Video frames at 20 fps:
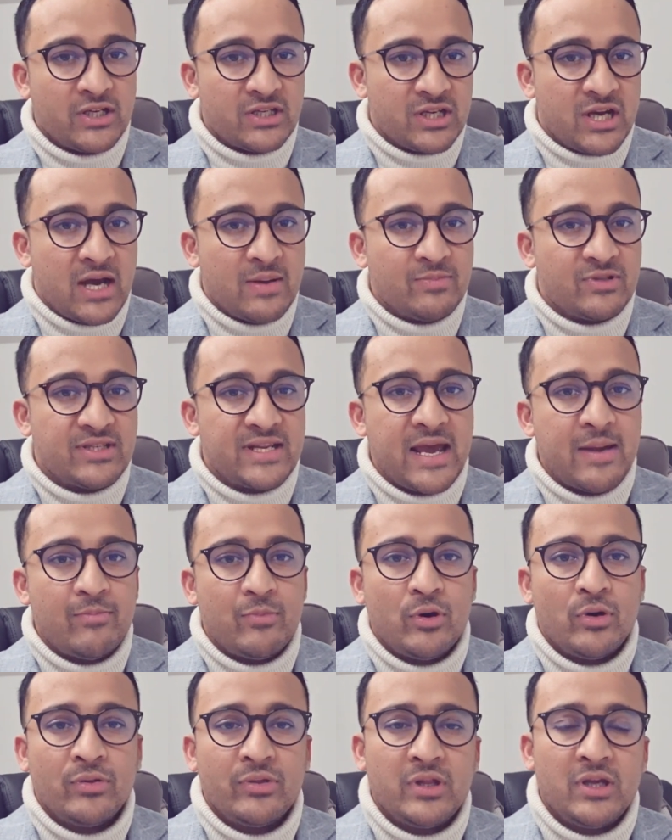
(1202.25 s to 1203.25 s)

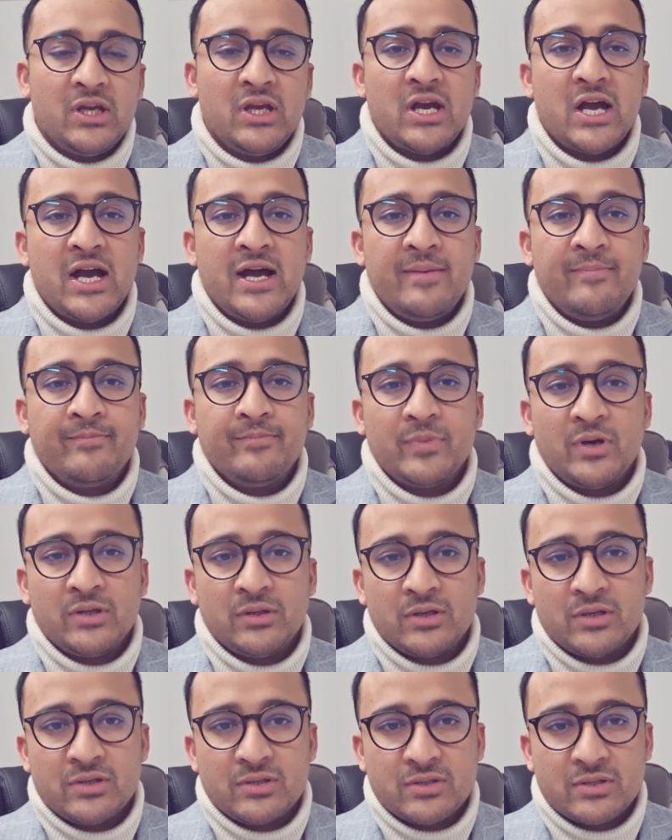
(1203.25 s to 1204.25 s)
timestamp on
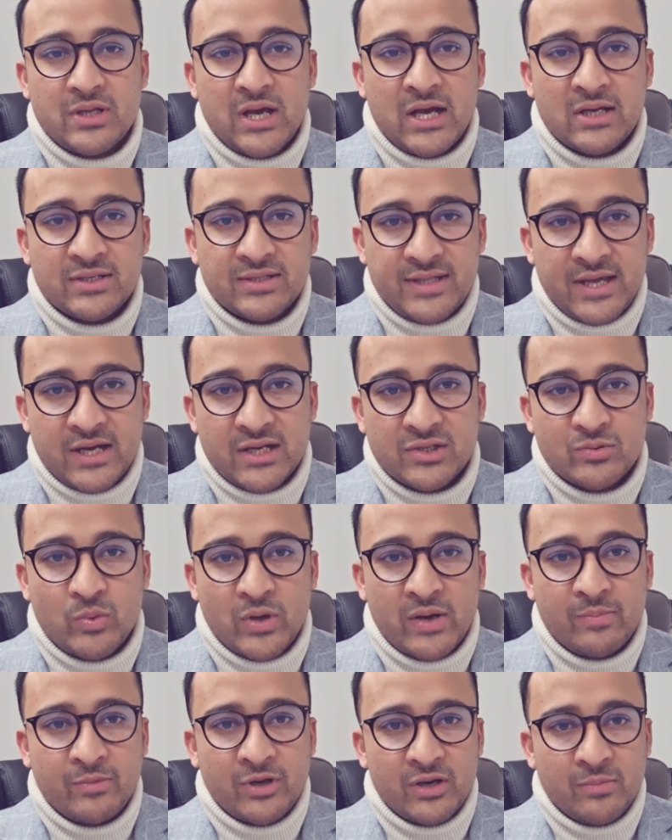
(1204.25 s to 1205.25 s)
the status when
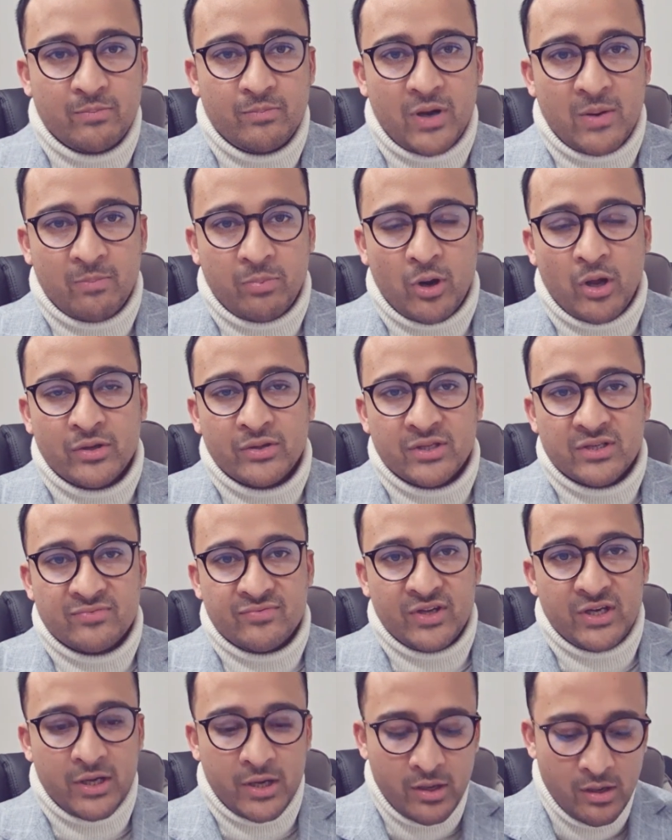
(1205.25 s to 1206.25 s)
I'm going to upload this
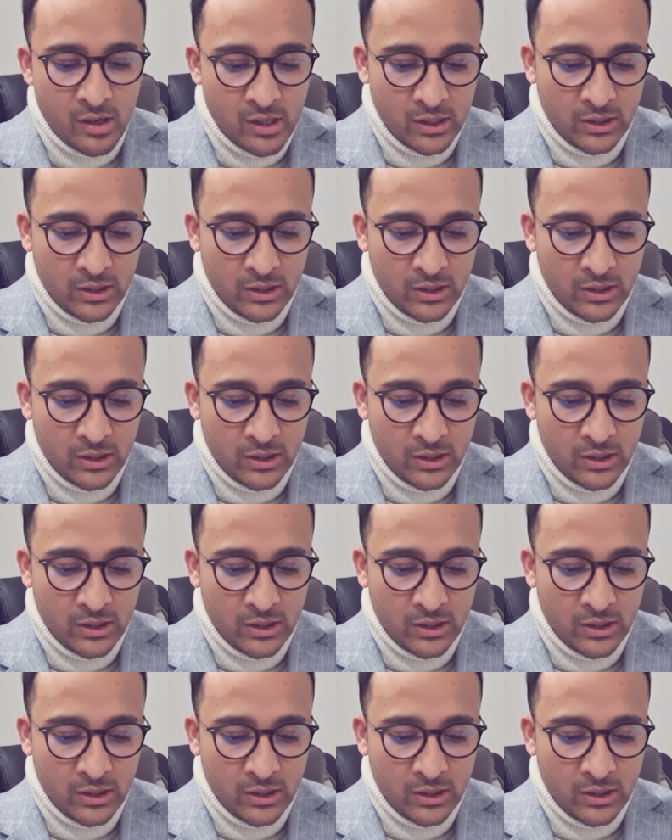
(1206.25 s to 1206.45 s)
video,